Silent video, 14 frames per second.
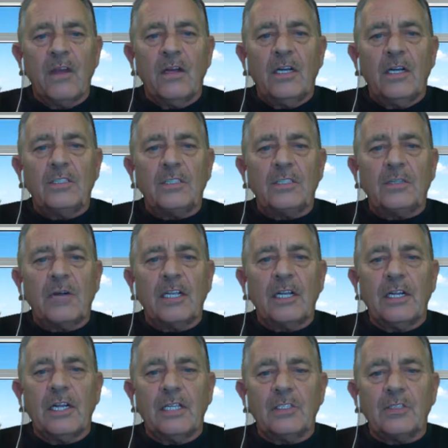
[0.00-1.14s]
And strengthen
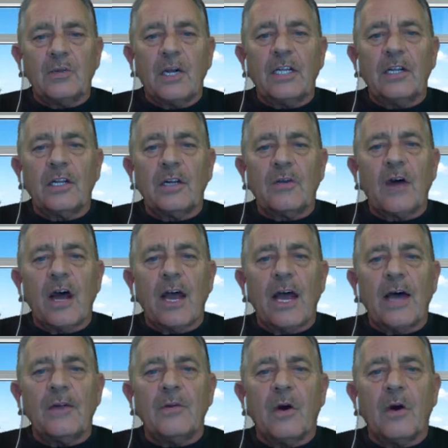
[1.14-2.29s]
the
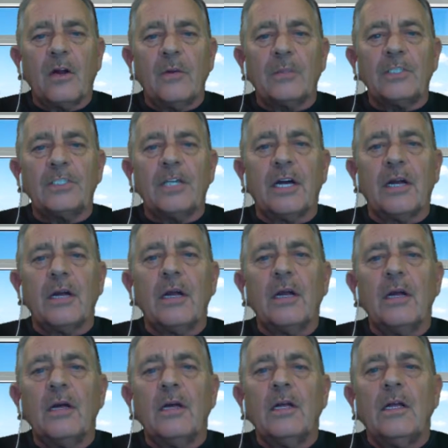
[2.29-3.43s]
triad to 100%
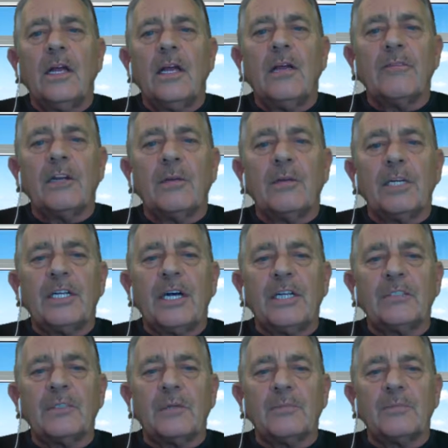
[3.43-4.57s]
infinite
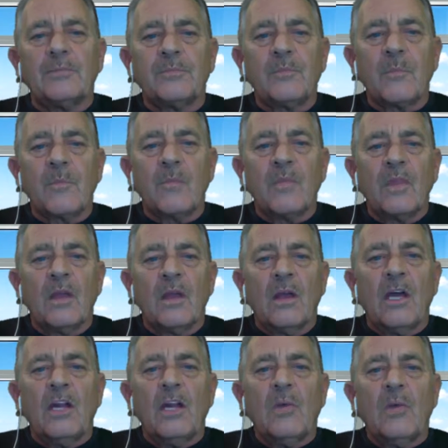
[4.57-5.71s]
potential.
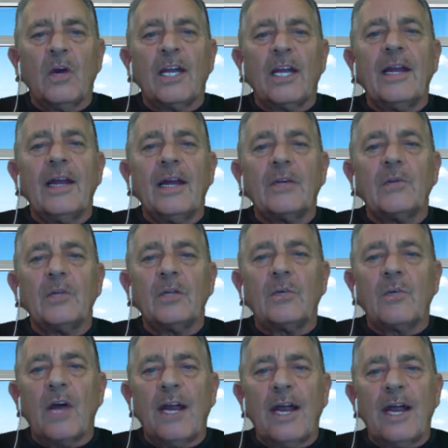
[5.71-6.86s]
And you want to connect with the
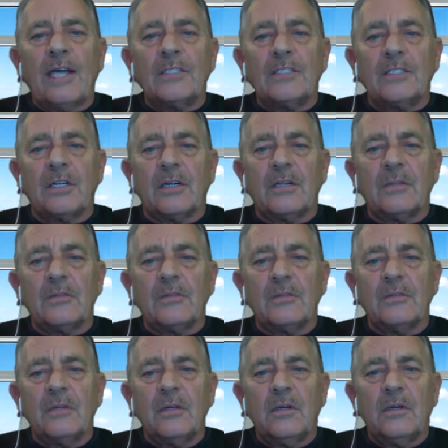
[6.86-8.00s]
right answer,
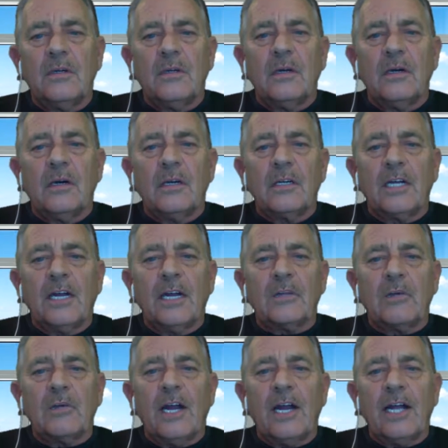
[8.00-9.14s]

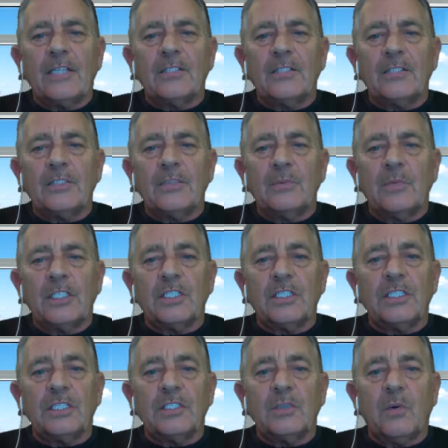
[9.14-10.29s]
to put the
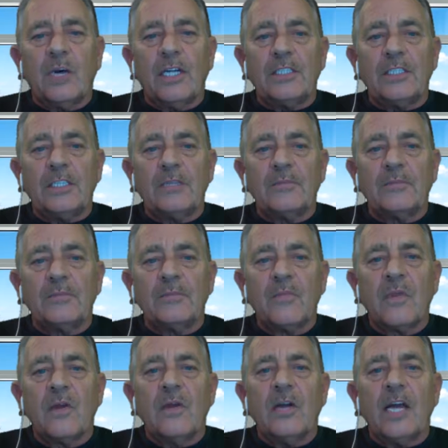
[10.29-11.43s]
situation
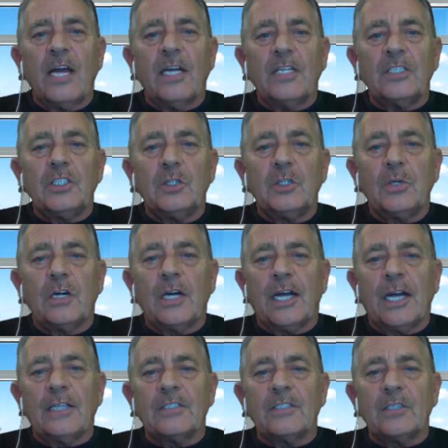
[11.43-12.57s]
and ensure
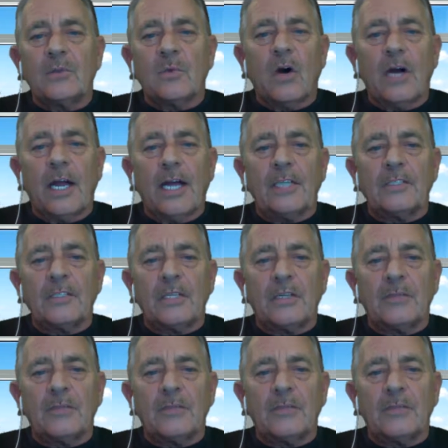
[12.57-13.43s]
against the wrong answer.